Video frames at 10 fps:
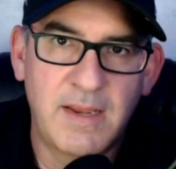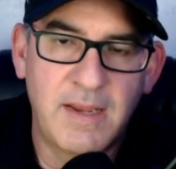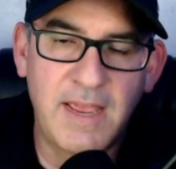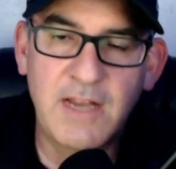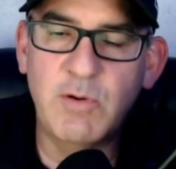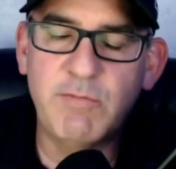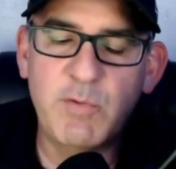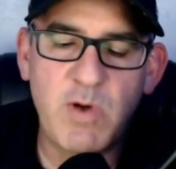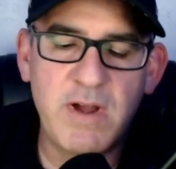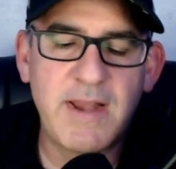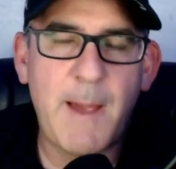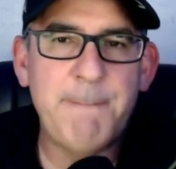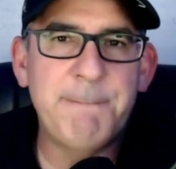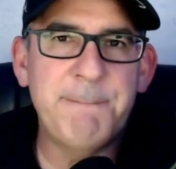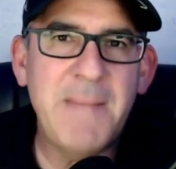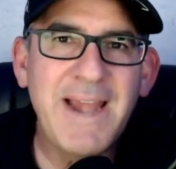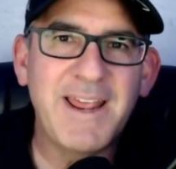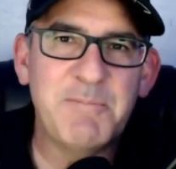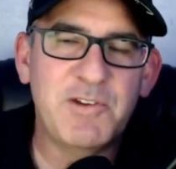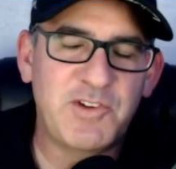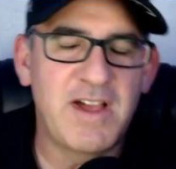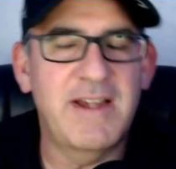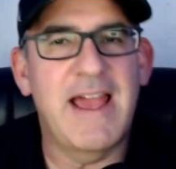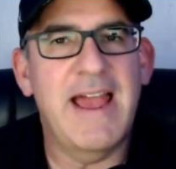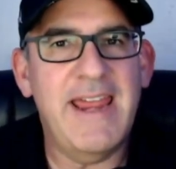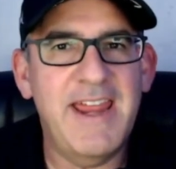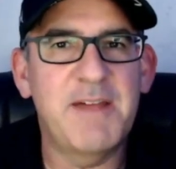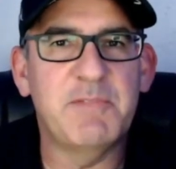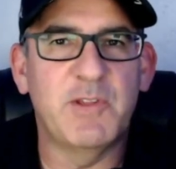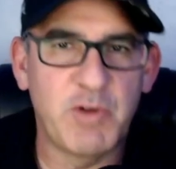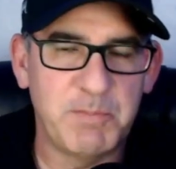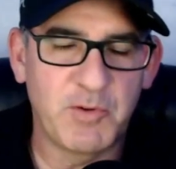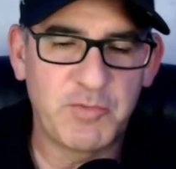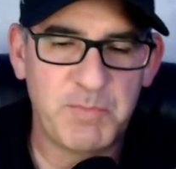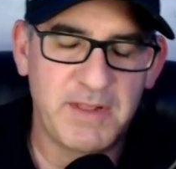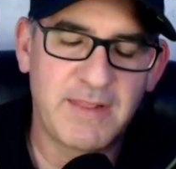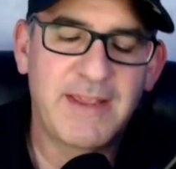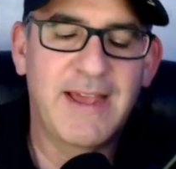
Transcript: Hello, everyone. My name is Sean. I am the Crypto Smith.